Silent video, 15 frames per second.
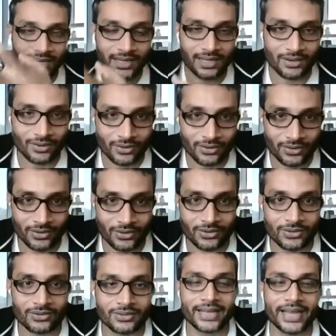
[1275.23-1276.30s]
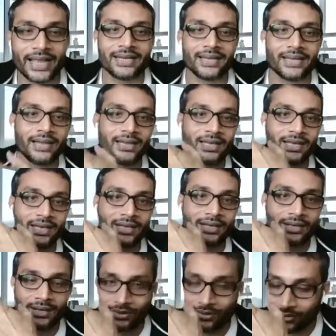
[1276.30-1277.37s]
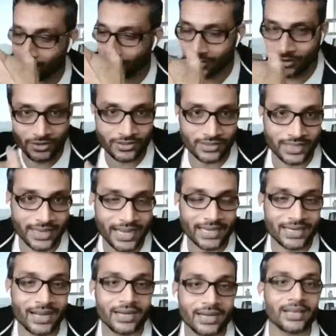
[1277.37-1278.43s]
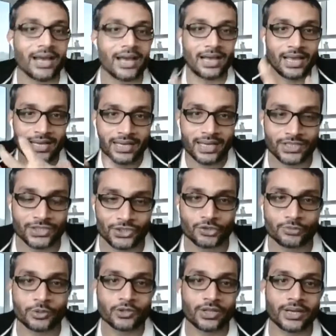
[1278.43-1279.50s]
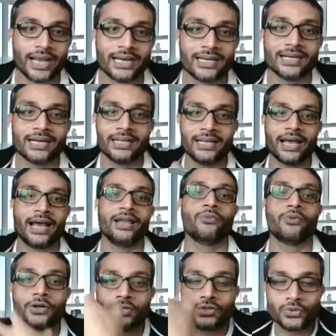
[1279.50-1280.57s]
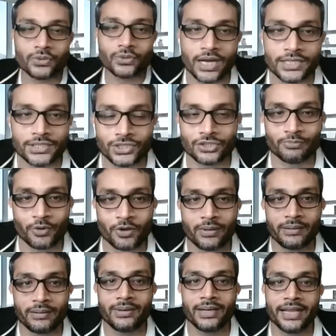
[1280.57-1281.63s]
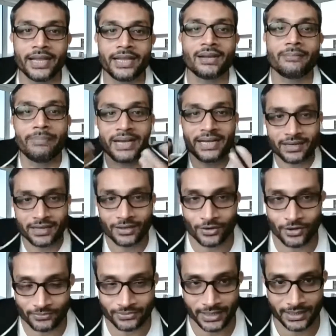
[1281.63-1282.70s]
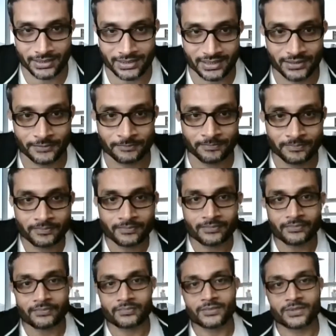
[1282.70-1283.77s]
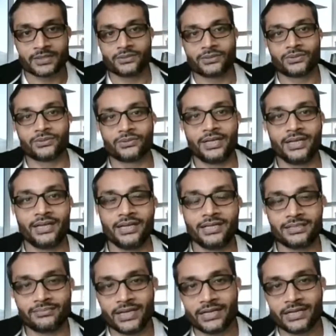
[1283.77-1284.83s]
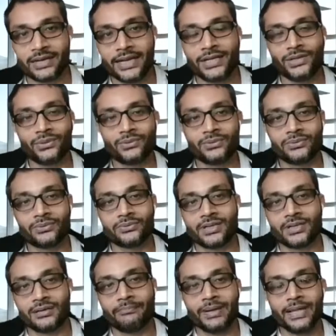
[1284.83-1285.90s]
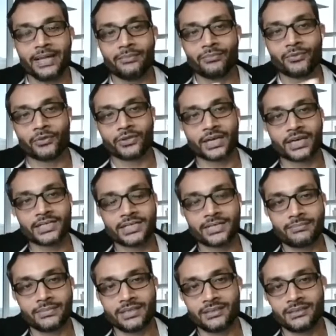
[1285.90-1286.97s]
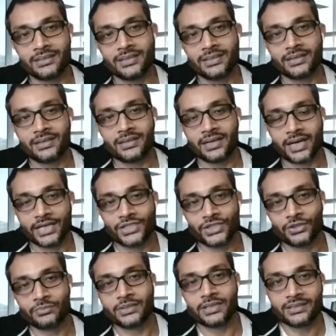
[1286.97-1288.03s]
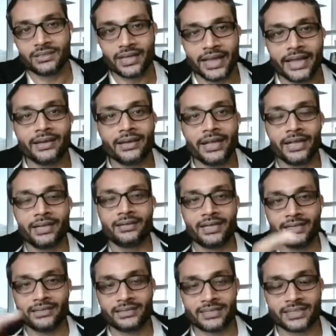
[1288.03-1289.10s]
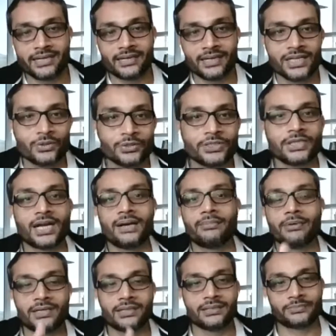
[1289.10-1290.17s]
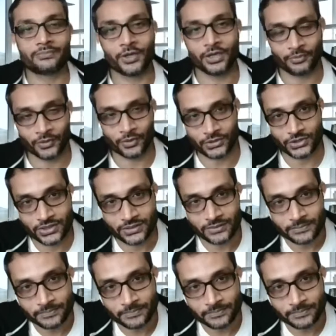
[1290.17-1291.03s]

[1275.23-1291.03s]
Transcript: or category, or the category I consume, or the category I want to consume, probably in a better offerings. So we are trying to bring more consumer in center using our approach.